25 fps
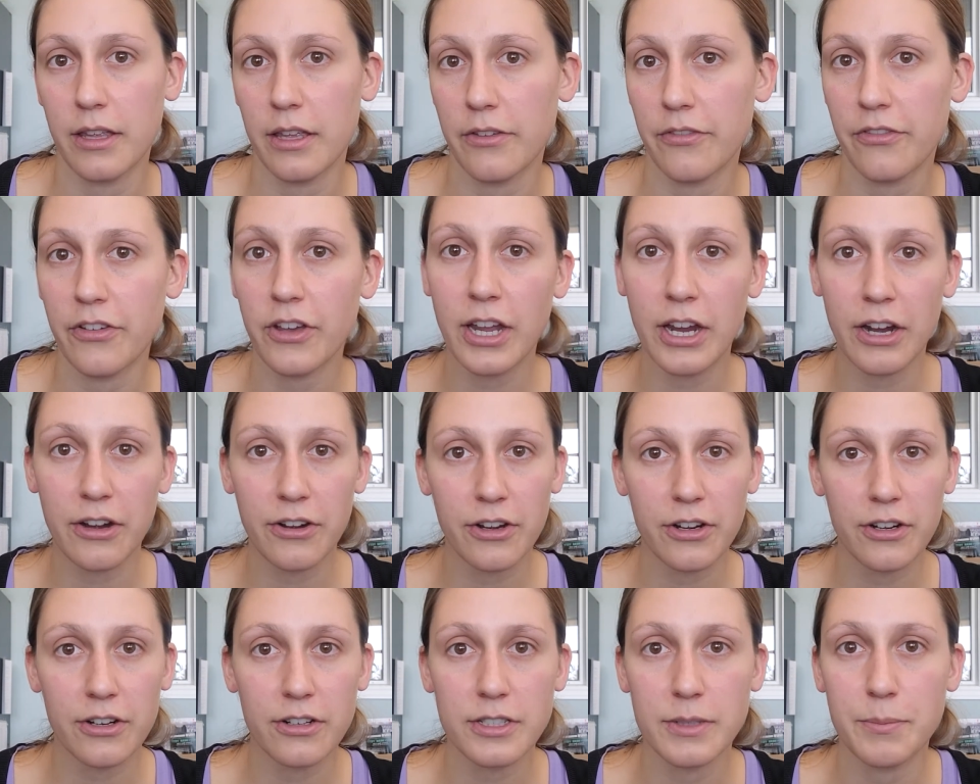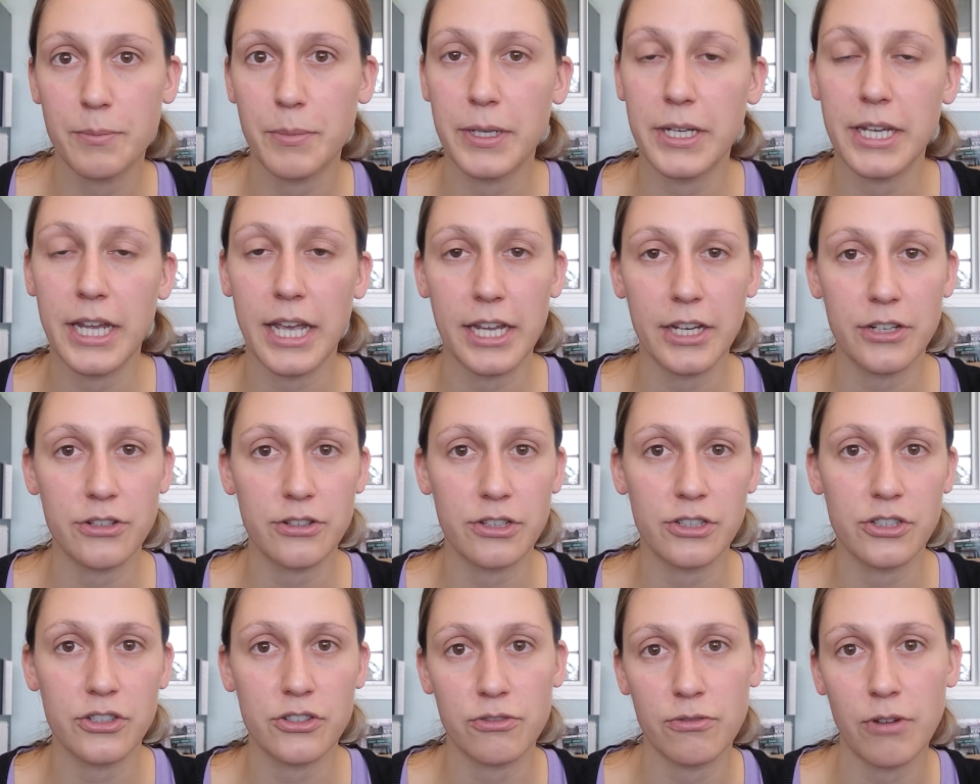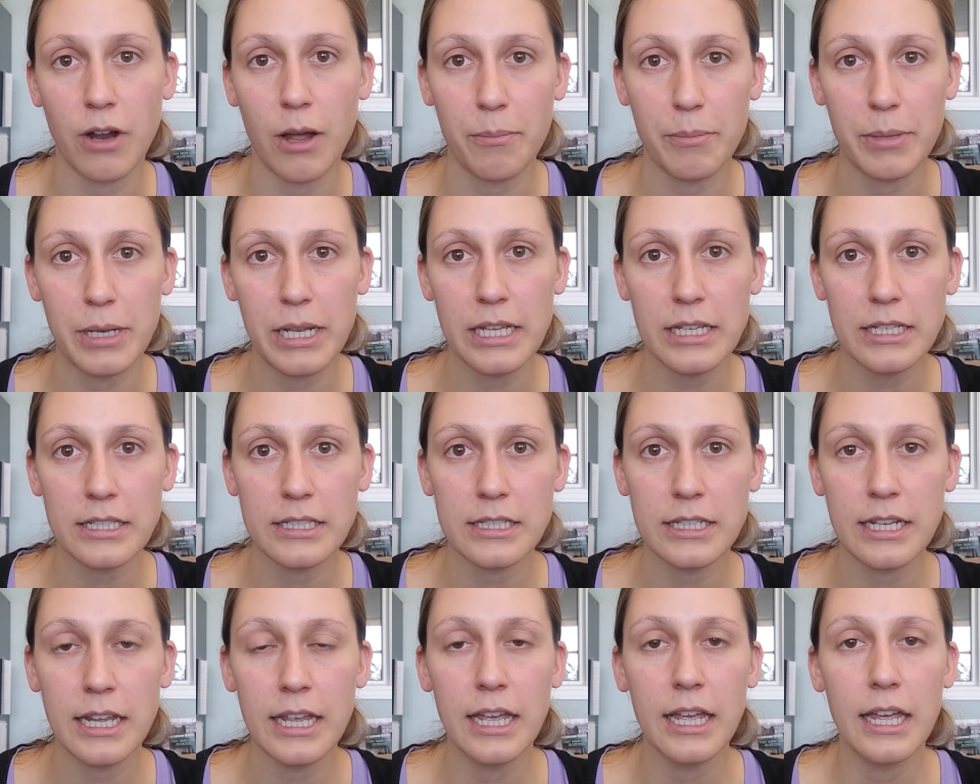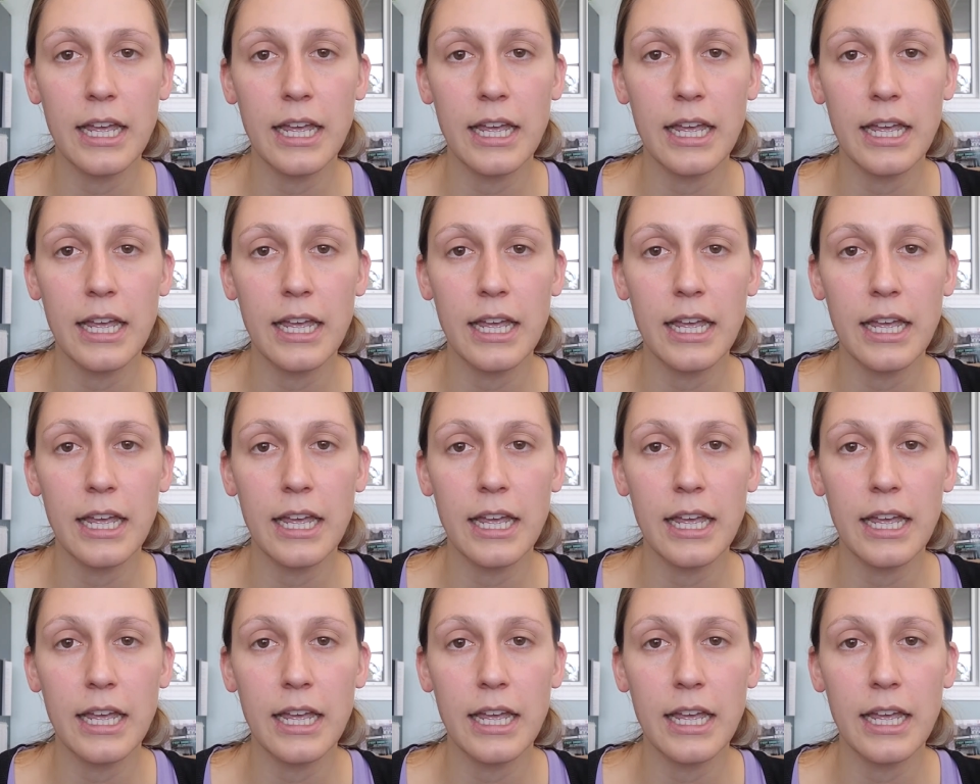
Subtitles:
foot care nurse, podiatrist, chiropodist,